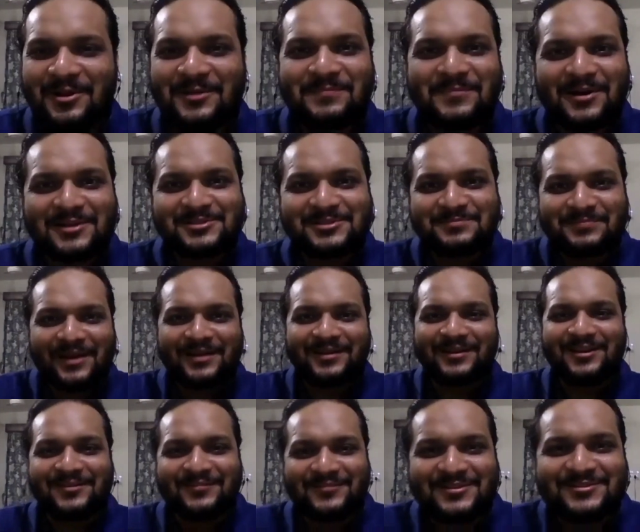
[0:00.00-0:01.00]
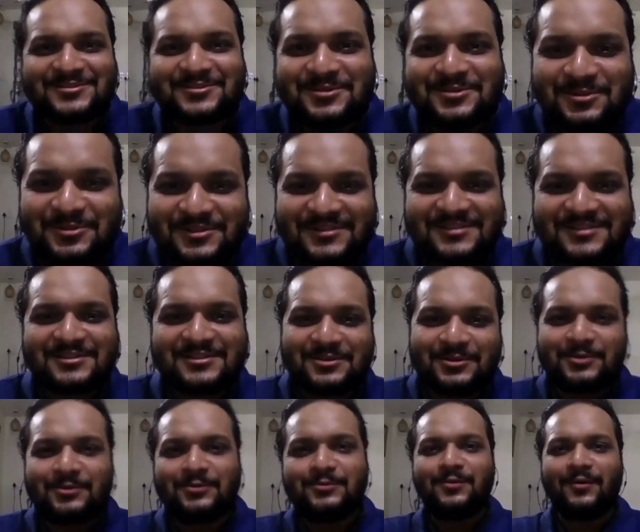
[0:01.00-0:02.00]
much, buddy. It feels good to see
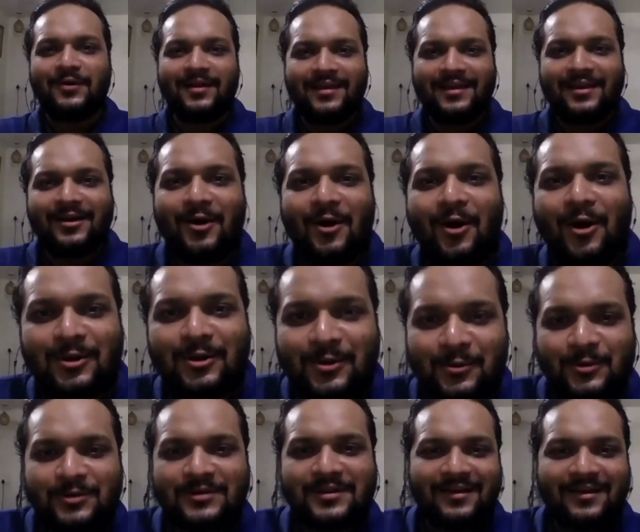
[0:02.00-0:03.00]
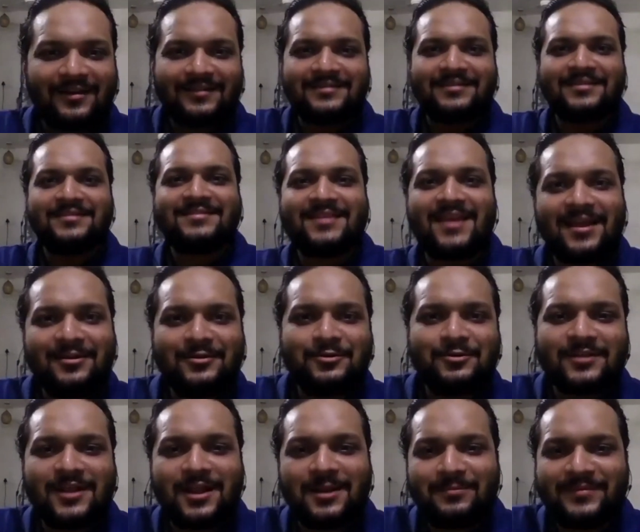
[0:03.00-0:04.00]
you. All good this end, you
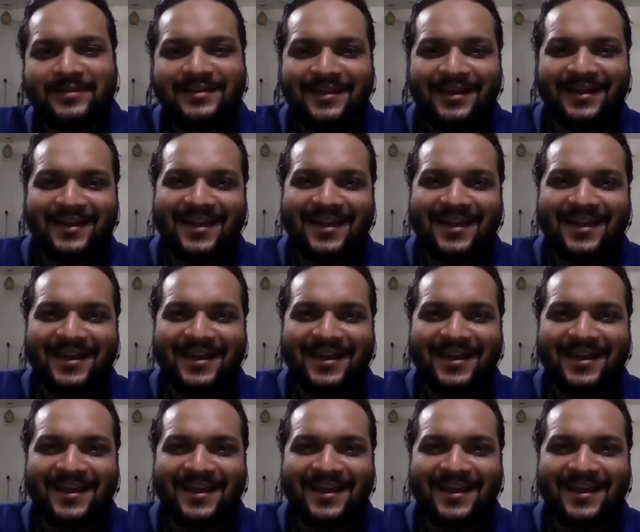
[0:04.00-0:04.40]
tell me.